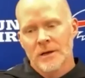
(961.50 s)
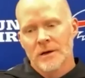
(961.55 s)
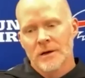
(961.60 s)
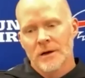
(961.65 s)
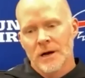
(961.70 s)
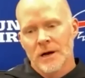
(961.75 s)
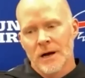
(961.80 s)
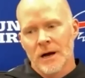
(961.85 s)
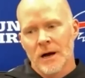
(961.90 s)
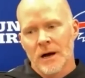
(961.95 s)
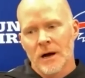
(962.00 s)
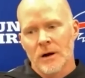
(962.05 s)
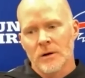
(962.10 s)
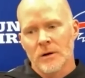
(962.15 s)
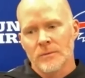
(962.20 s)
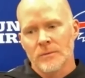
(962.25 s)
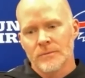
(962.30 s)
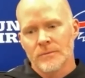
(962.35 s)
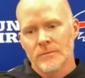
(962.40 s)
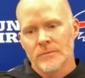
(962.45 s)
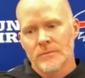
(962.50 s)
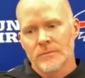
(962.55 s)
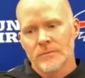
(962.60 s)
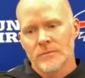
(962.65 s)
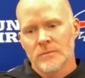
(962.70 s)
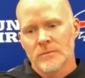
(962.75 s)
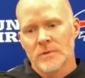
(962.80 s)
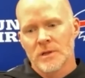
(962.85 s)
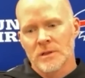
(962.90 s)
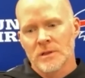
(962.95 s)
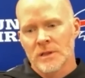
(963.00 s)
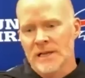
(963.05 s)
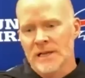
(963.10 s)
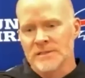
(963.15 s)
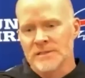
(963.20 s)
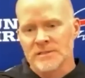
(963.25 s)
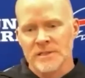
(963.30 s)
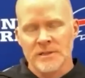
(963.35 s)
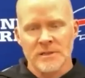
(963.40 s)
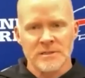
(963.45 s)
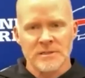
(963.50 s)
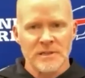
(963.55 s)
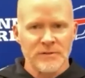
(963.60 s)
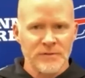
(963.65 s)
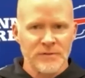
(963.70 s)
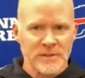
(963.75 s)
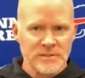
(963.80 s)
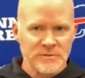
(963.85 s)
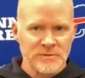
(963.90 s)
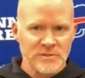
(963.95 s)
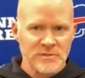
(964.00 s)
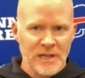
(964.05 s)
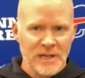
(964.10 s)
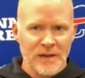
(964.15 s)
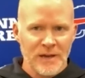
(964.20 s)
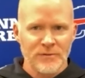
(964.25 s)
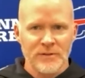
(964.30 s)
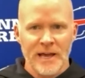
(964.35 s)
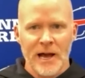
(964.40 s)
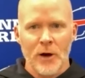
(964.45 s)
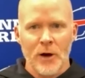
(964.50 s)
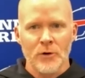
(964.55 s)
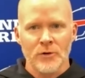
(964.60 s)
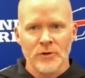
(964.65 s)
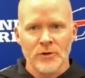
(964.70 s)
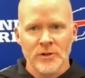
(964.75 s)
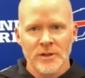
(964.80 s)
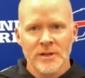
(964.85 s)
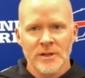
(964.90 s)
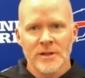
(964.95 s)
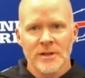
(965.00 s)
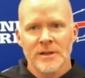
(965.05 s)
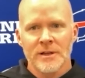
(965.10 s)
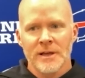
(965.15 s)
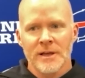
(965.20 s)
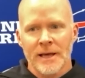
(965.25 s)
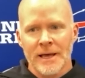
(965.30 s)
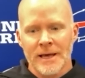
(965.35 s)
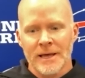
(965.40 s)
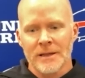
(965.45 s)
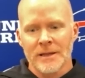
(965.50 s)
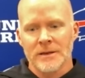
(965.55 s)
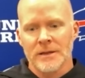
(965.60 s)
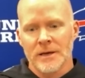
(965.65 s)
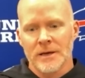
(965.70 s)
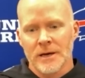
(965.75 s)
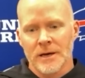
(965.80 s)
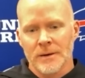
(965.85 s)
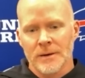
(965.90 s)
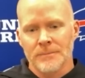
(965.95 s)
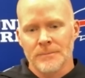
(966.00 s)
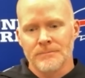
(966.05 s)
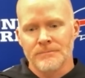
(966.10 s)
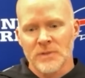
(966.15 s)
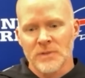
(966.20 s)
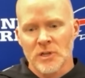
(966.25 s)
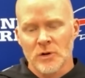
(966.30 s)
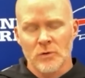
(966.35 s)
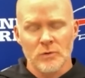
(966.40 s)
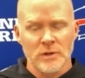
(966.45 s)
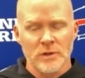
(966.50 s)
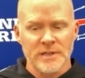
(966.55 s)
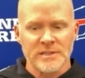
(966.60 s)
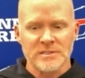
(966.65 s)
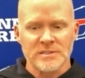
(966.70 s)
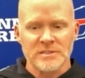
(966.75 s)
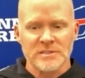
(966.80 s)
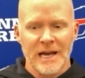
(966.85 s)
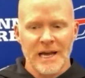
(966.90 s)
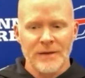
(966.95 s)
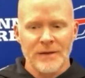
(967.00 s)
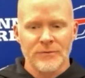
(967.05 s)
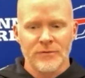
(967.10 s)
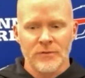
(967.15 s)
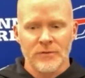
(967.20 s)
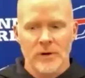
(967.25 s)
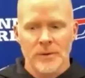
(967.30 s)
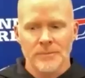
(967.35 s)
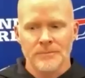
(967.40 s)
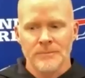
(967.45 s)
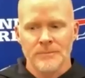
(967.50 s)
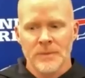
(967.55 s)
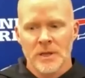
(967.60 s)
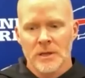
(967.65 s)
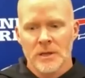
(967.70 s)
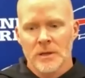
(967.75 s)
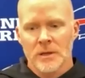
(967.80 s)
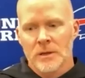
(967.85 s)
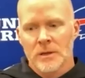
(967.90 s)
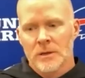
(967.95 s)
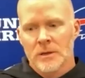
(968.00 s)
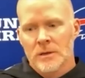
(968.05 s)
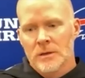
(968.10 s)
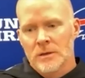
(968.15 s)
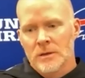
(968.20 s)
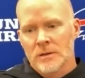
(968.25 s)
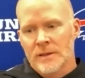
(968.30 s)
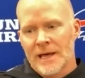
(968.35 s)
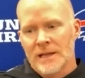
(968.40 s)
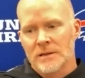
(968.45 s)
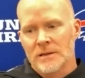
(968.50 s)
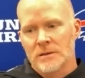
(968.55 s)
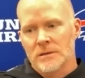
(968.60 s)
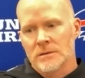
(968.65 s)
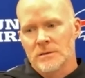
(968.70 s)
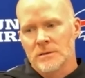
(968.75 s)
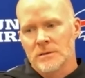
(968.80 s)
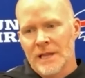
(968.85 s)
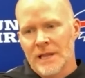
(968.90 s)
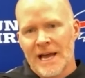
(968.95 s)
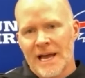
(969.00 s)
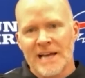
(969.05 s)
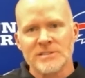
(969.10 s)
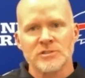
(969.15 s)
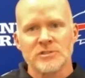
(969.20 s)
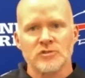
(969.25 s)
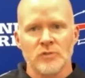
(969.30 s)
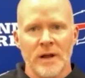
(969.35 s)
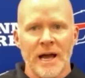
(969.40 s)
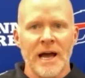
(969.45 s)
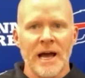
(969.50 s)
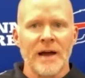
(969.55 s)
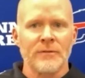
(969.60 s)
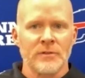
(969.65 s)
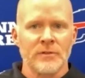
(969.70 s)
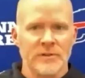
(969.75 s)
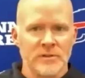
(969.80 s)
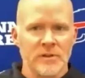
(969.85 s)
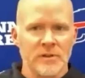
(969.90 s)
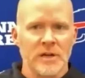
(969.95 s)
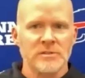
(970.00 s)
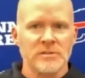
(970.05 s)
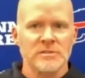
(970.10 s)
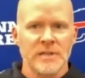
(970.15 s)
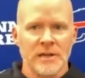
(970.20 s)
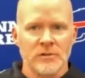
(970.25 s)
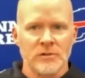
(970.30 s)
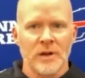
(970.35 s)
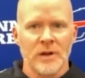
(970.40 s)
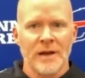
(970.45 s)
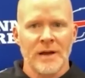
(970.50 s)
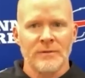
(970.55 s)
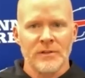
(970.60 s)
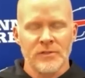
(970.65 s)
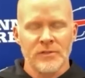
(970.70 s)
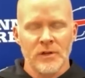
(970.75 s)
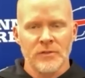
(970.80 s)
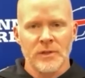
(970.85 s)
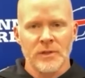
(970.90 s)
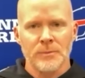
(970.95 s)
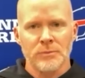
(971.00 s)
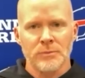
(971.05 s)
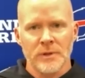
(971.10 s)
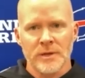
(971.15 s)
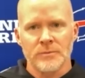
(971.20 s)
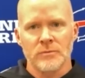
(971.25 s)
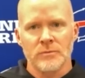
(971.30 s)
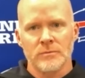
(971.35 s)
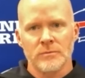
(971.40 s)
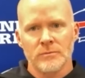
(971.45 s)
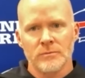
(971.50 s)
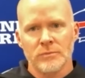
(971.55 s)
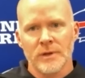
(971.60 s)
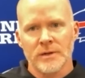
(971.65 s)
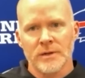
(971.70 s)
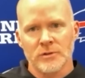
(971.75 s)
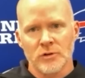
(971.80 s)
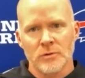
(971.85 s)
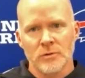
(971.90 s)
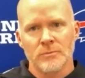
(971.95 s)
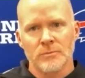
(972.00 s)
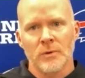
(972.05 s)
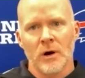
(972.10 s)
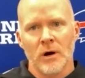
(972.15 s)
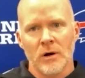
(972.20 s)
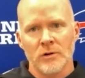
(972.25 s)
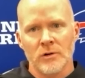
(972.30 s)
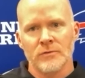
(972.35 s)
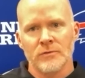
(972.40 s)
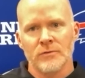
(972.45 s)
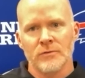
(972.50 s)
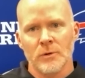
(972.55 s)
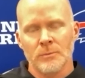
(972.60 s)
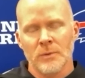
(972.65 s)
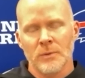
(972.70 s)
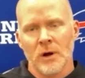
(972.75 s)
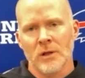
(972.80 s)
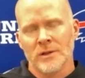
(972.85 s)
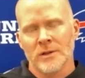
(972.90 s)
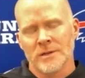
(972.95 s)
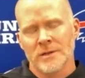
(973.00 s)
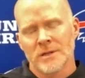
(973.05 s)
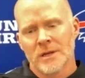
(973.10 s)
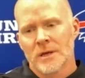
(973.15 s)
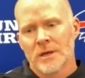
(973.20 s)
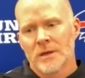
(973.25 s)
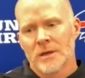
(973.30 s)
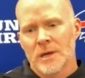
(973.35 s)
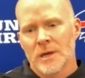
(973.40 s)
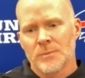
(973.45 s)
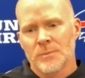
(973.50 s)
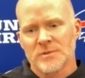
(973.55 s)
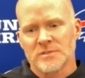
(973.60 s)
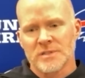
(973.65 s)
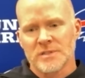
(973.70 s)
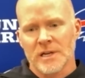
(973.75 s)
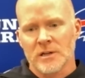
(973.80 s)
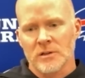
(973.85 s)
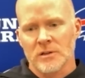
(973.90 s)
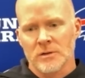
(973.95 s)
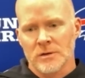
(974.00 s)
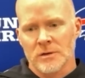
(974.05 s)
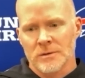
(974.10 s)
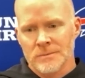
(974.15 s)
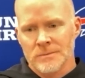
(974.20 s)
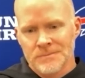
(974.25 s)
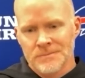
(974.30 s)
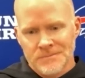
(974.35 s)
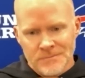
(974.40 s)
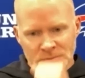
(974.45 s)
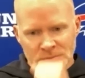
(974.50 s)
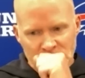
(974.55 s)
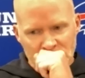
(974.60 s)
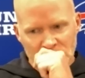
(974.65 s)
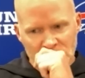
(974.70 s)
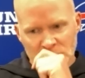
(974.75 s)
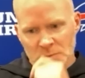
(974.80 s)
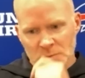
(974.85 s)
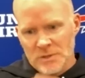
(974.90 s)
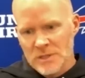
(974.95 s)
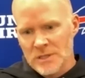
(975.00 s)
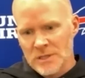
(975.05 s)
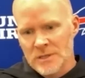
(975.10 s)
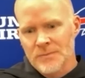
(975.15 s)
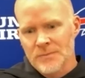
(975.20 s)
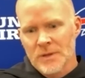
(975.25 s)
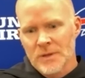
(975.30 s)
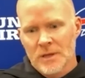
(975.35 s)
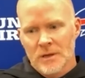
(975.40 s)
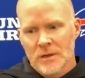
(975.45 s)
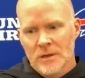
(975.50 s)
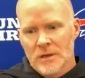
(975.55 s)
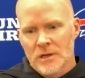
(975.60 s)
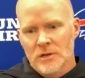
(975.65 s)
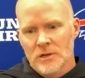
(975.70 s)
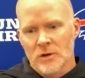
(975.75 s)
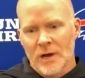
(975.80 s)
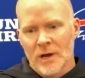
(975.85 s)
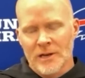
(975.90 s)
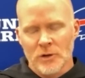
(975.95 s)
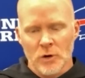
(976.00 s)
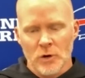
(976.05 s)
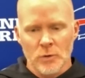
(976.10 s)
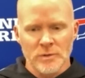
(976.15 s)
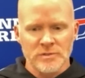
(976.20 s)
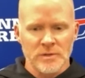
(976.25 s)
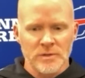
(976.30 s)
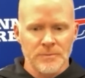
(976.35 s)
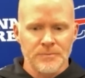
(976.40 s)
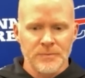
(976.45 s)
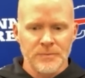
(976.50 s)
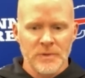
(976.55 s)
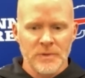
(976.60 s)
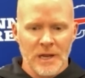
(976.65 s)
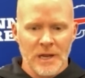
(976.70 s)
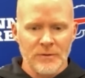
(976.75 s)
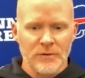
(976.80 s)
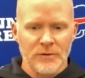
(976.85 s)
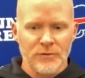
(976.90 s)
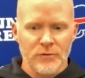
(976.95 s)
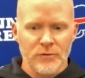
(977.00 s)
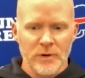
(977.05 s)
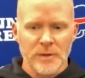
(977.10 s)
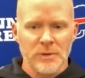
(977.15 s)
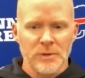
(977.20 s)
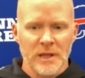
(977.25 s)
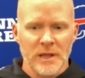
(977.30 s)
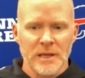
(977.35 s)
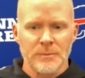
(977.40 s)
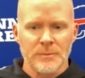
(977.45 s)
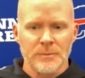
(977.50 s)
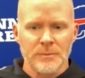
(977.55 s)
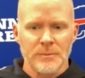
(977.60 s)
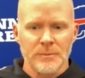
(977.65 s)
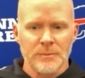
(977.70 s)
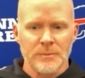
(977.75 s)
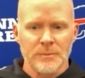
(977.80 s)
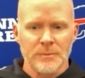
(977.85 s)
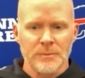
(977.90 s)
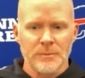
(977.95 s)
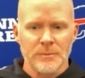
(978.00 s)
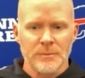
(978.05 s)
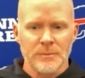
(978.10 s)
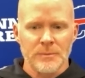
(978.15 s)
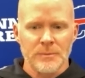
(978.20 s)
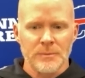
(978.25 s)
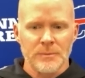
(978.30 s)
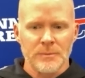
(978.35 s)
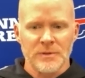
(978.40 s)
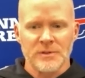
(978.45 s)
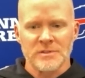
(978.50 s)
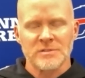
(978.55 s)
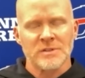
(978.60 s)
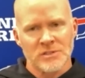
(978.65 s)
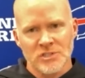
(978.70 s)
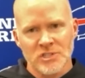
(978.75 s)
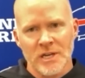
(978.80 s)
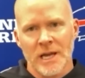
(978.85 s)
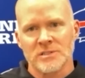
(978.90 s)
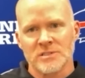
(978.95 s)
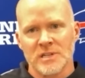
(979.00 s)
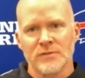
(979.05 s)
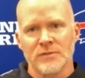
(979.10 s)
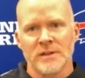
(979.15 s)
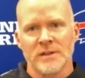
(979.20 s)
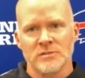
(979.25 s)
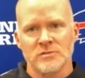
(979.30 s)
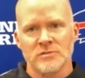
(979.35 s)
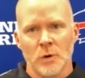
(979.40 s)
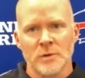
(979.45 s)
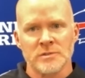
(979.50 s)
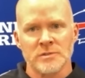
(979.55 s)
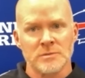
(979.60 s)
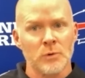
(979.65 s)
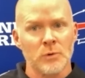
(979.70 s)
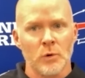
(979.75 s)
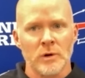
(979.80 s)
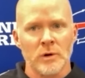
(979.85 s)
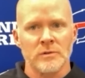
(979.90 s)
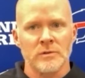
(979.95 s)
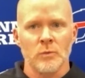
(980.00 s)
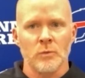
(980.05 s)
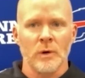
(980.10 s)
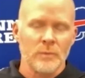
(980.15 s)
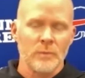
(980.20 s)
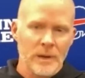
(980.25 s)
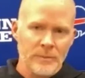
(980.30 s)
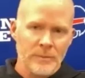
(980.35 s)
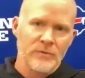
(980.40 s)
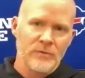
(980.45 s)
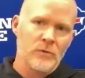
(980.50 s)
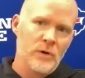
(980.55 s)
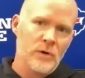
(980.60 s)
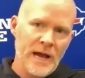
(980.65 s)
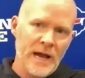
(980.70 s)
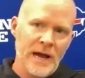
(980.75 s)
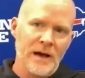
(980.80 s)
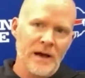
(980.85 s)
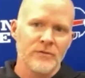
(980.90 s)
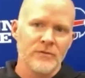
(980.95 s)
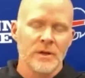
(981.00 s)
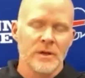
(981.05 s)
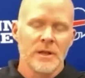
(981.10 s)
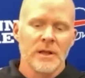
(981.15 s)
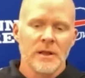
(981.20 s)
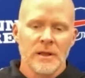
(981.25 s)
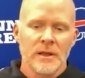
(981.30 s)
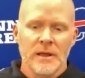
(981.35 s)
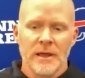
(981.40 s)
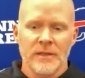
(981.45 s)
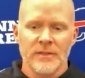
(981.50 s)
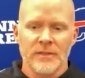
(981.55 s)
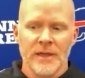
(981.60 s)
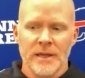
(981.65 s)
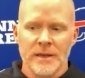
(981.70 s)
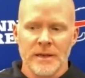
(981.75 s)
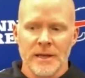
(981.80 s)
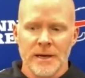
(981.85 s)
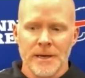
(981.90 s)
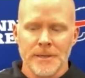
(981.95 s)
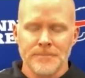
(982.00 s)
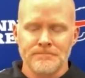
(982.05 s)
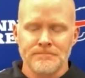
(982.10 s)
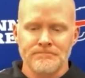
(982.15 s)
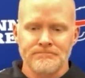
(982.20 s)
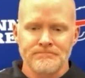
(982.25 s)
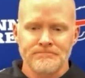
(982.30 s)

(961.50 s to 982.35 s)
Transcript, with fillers: Uh, Leslie and the defensive staff countered. And, um, you know, really aside from that last drive on the touchdown drive, I thought they played played good ball, good football. And in particular, excuse me, the, you know, I know it was a kind of a freak play, but the sun change defense is always important. The one right before half. Mm-hmm. And then um,